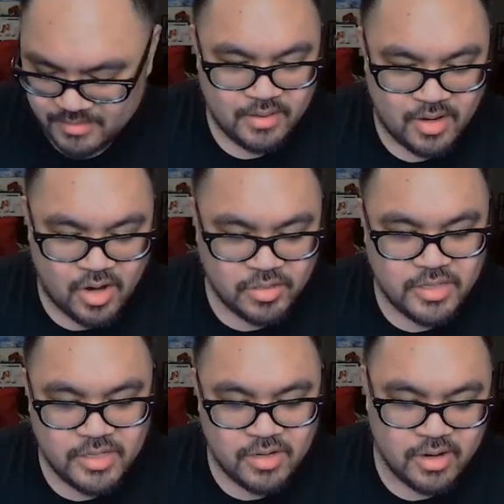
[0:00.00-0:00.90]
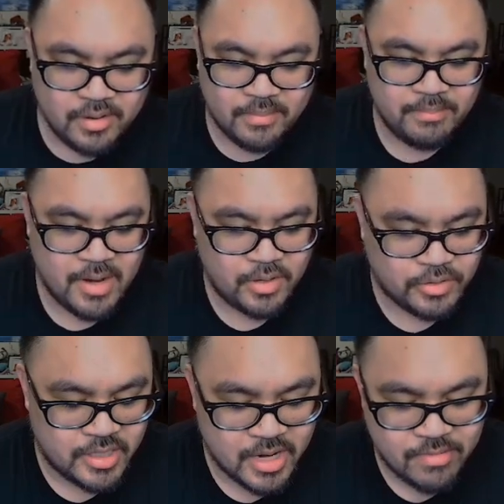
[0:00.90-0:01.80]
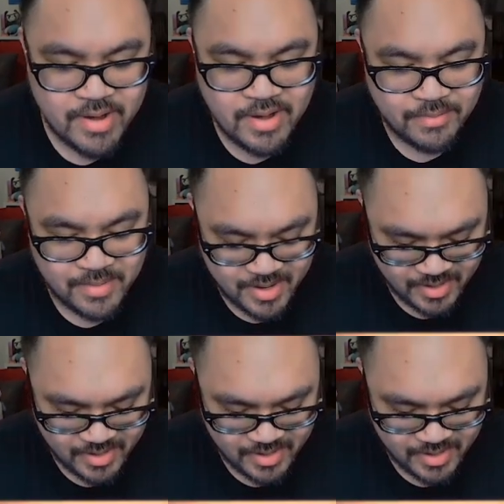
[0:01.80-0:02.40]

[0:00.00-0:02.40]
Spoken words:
alternate art Metal Tyrannomon.